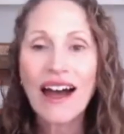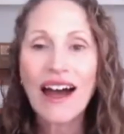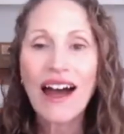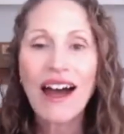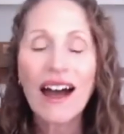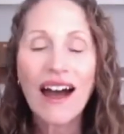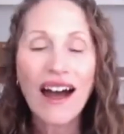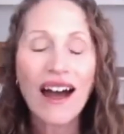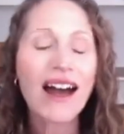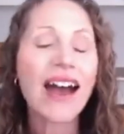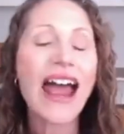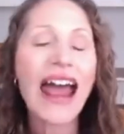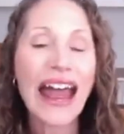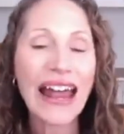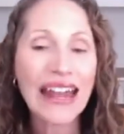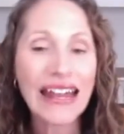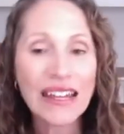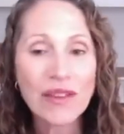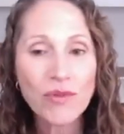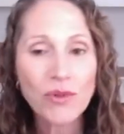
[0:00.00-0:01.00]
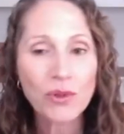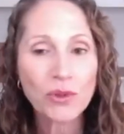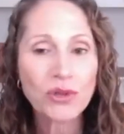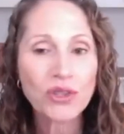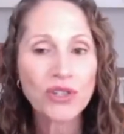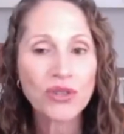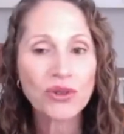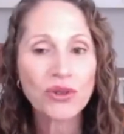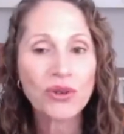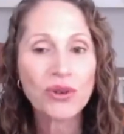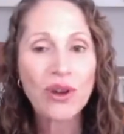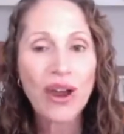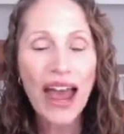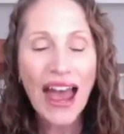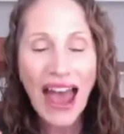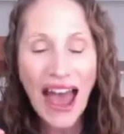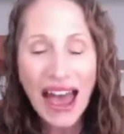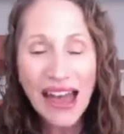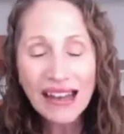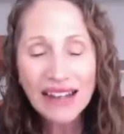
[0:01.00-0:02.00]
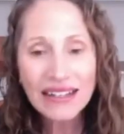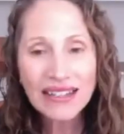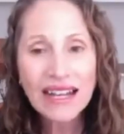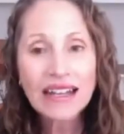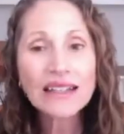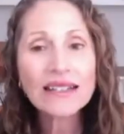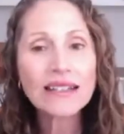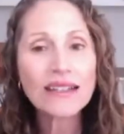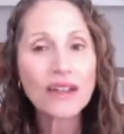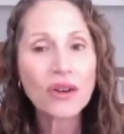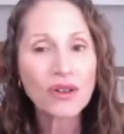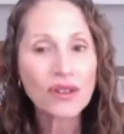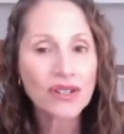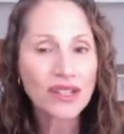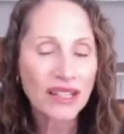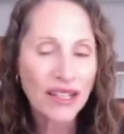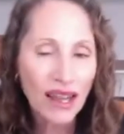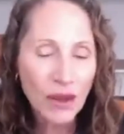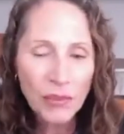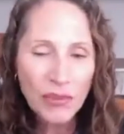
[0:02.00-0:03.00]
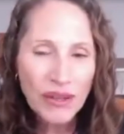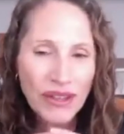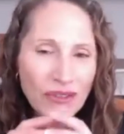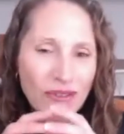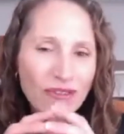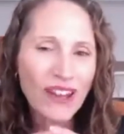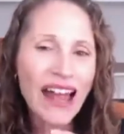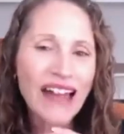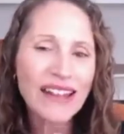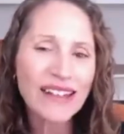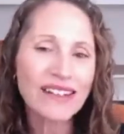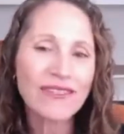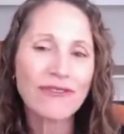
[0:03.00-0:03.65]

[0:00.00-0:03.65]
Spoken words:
are able to access those lumpy fat